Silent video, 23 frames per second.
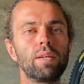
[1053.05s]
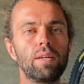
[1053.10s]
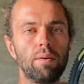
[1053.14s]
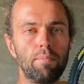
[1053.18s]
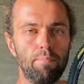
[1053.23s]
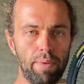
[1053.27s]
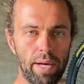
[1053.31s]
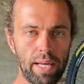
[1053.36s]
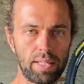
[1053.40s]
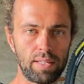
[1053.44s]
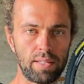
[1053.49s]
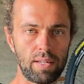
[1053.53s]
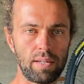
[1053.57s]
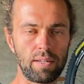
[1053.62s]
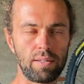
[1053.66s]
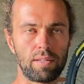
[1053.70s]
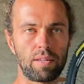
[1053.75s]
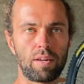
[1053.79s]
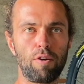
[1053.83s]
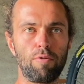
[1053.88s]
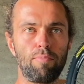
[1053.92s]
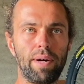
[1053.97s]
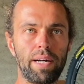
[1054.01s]
pistons
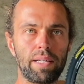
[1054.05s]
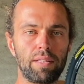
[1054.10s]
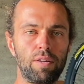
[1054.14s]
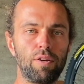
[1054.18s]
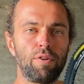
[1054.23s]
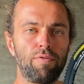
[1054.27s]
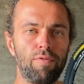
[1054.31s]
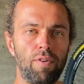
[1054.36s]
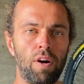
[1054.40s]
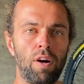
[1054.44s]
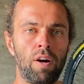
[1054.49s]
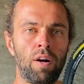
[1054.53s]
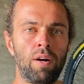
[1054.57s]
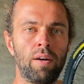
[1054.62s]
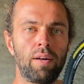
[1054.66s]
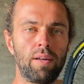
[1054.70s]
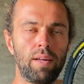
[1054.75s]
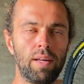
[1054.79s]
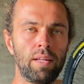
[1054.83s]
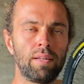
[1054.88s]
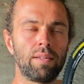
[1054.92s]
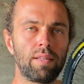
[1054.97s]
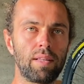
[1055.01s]
go back too far
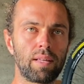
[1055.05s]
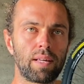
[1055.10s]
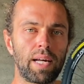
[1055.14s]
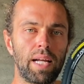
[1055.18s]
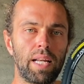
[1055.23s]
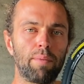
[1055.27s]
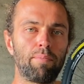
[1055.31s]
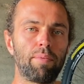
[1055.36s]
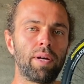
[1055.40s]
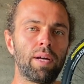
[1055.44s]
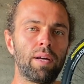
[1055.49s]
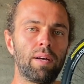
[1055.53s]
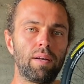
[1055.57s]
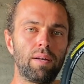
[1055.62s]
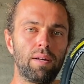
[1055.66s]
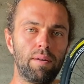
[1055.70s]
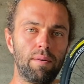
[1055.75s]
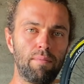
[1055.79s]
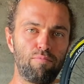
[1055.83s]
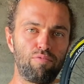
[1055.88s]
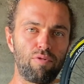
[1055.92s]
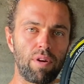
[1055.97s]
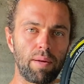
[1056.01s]
into the caliper,
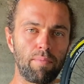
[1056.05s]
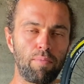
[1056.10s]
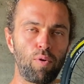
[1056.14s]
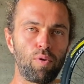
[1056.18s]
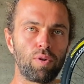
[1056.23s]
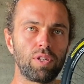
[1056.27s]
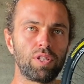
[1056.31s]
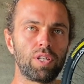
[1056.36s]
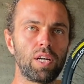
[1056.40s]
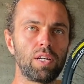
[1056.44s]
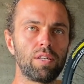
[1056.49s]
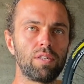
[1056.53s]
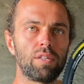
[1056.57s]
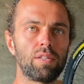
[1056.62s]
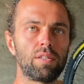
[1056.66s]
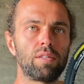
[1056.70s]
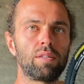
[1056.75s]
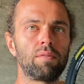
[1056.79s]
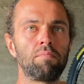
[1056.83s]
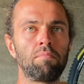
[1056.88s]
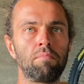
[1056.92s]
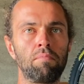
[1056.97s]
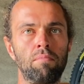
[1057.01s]
brake point changes.
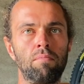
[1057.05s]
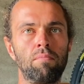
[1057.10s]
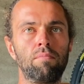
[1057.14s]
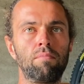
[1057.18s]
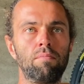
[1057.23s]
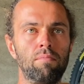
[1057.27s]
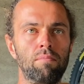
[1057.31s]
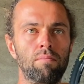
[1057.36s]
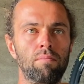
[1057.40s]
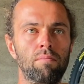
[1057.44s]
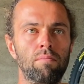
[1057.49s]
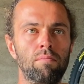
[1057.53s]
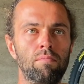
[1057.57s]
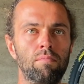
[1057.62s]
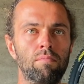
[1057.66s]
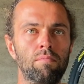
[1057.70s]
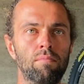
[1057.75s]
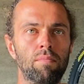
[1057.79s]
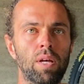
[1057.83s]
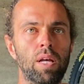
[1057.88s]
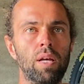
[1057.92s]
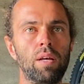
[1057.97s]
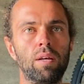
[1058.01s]

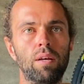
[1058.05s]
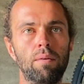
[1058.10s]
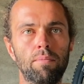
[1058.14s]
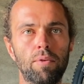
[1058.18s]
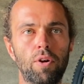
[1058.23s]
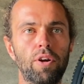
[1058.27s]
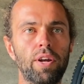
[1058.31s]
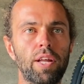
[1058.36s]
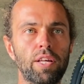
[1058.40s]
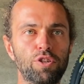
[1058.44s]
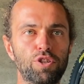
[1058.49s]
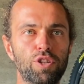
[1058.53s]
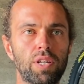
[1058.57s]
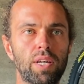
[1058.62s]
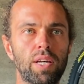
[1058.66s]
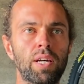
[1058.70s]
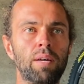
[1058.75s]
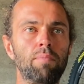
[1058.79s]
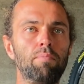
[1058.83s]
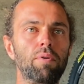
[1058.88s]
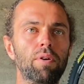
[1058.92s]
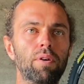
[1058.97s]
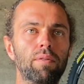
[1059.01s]
I'm not an engineer,
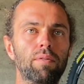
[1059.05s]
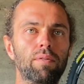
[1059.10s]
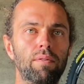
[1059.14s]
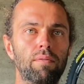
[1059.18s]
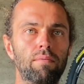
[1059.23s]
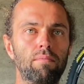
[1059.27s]
but